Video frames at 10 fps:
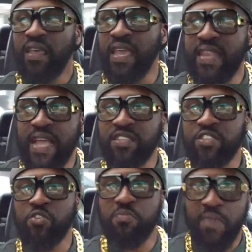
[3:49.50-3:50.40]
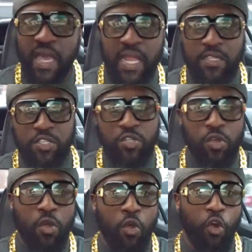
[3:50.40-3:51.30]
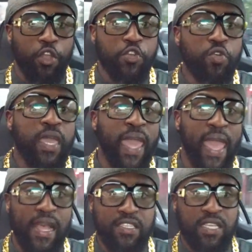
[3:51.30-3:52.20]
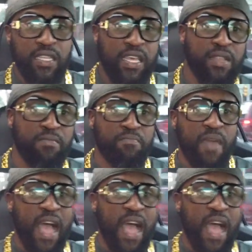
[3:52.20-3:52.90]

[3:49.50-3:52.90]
in that two minutes or you canceling